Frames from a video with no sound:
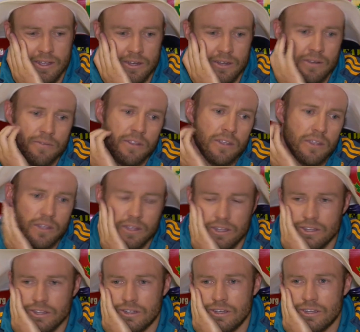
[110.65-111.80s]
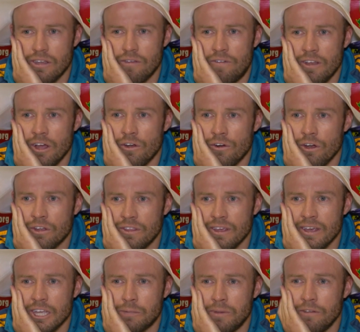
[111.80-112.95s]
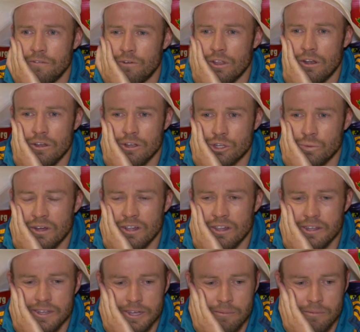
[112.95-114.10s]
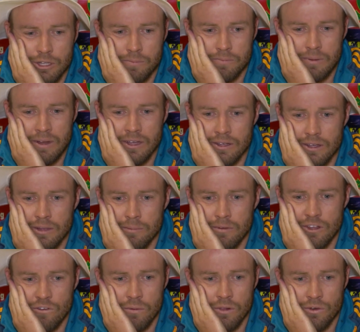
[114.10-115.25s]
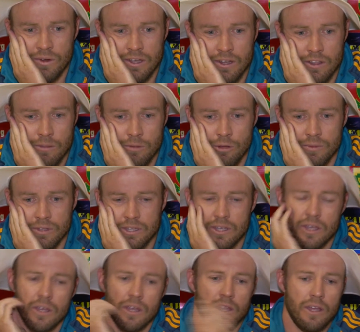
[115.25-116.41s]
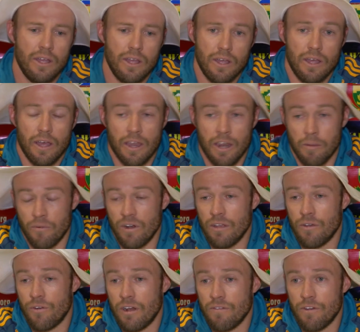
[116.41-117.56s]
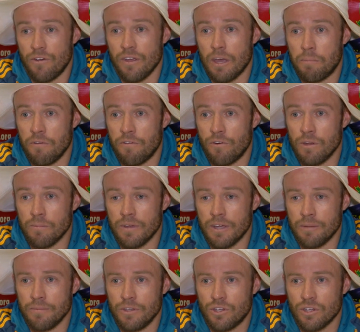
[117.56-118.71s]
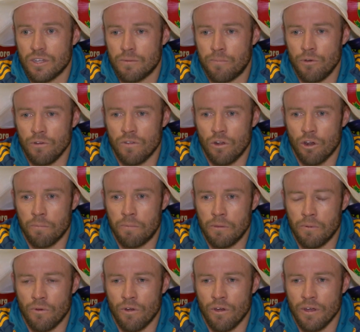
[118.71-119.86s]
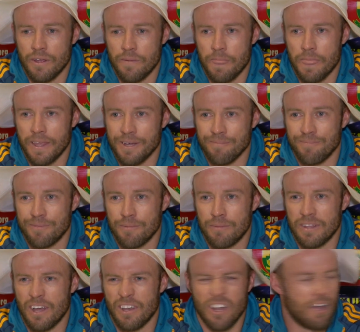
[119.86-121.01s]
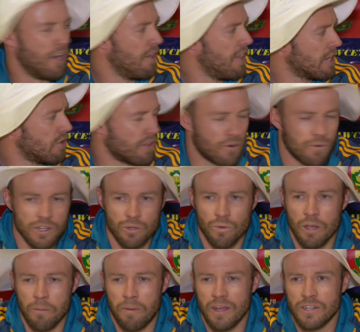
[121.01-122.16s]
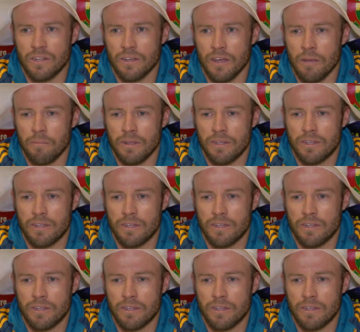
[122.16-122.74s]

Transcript: And he's definitely our rock there, has been for the last while. He's playing unbelievable cricket at the moment. And I'm really, really very happy for him. He just proved a lot of people wrong. But I know that's not the reason why he plays the game.